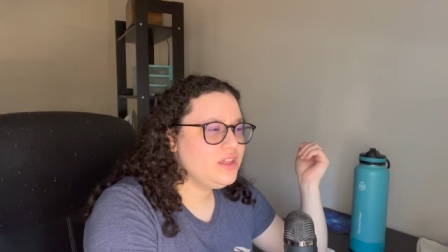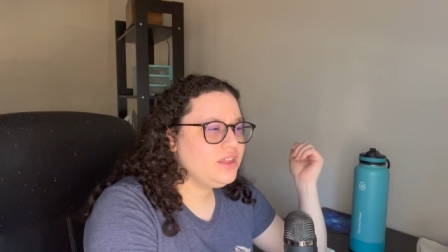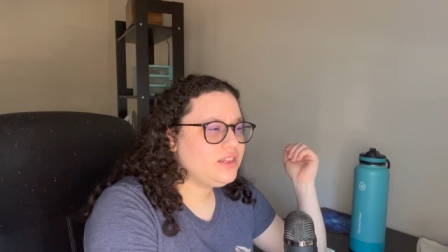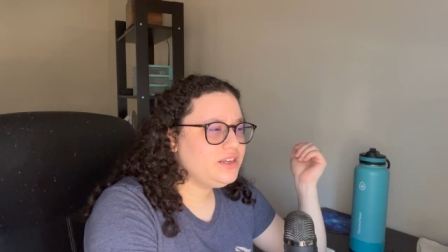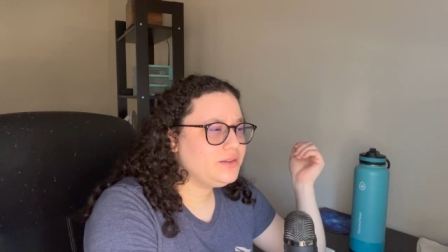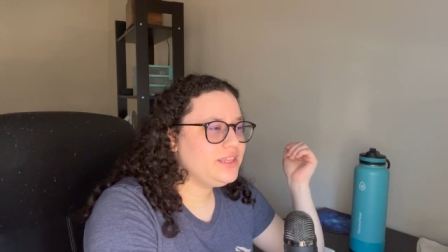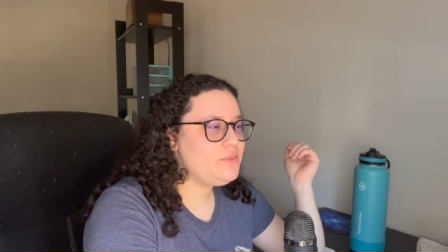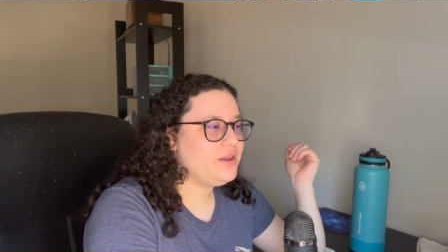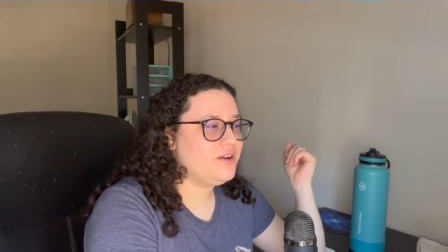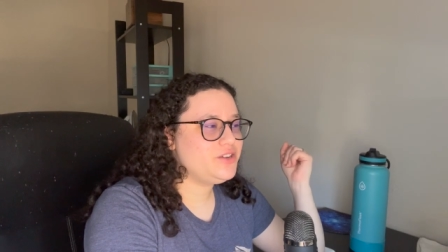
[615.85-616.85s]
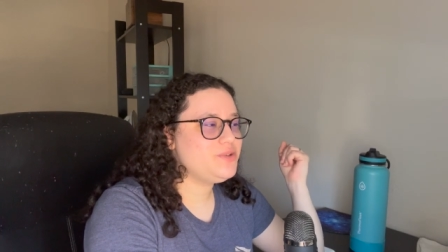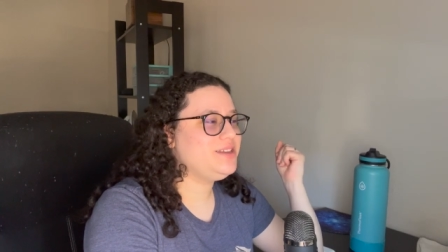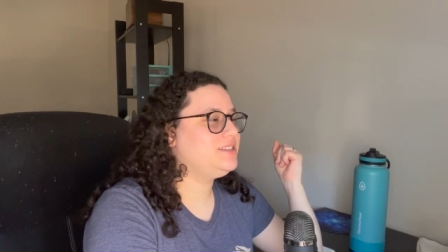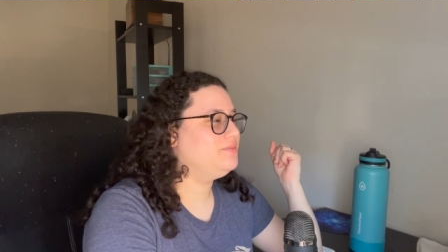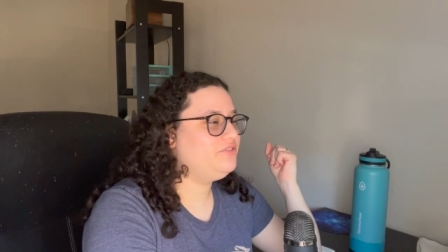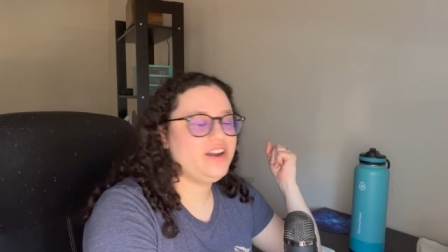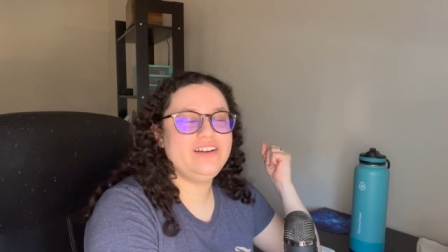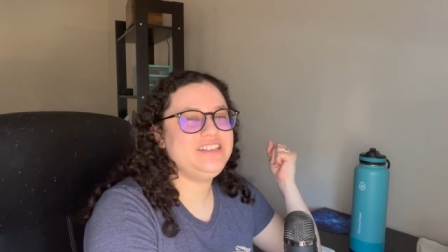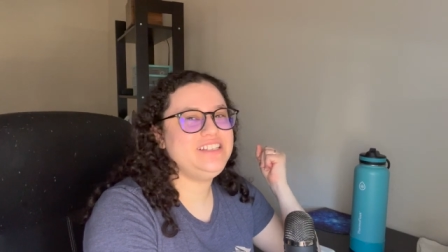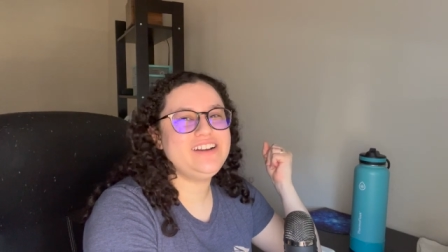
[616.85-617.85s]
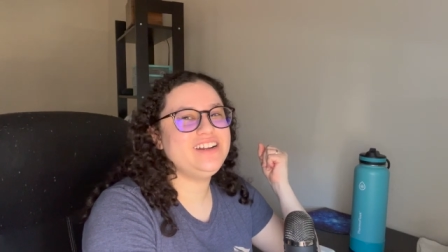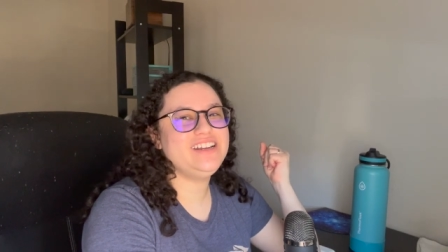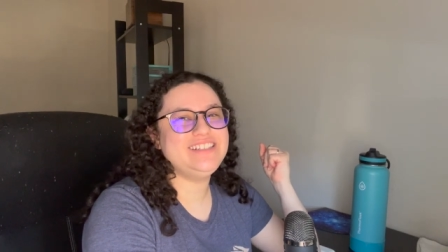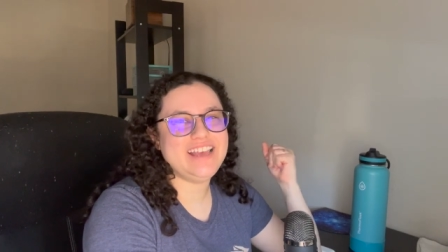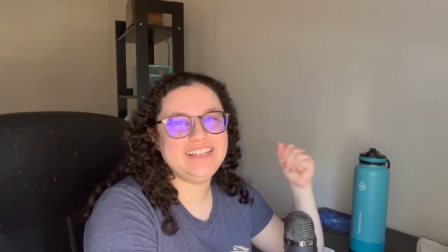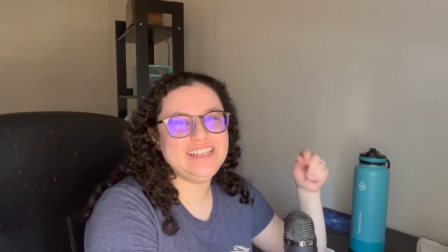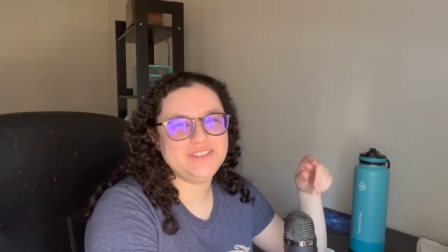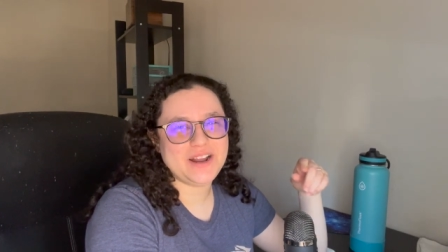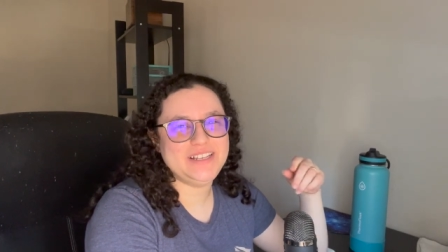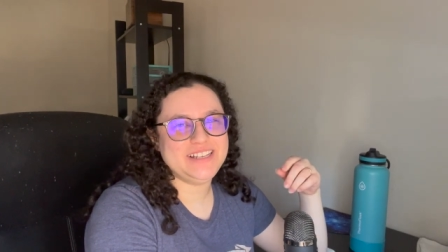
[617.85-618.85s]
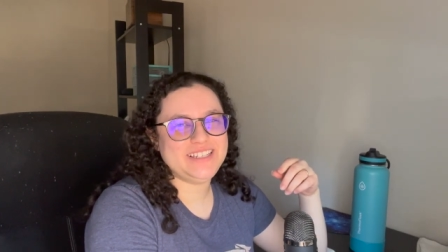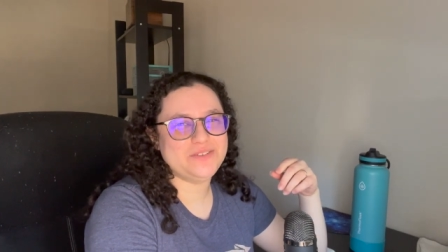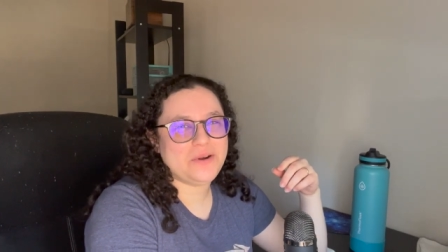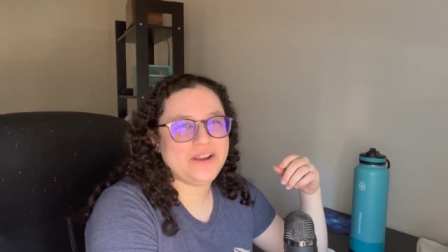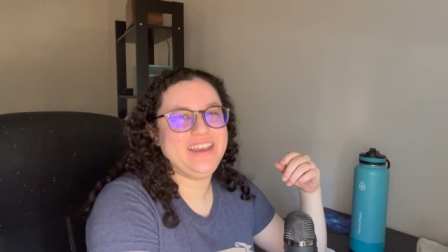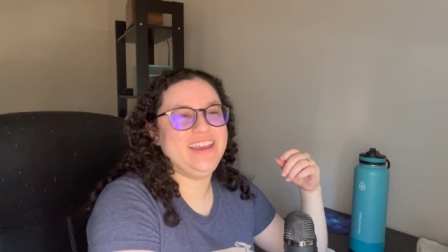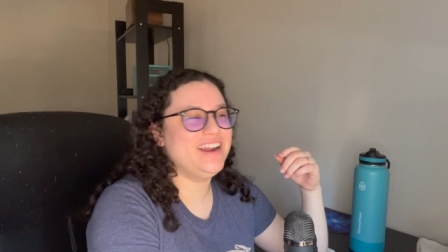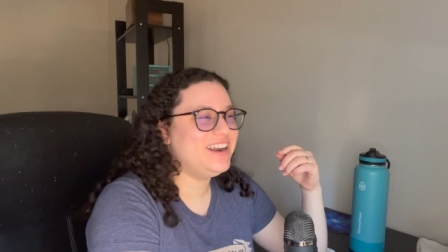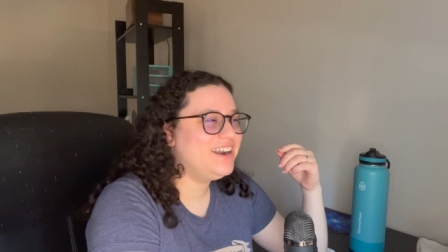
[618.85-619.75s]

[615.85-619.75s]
Clearly, we are doing some very serious anti racist work here.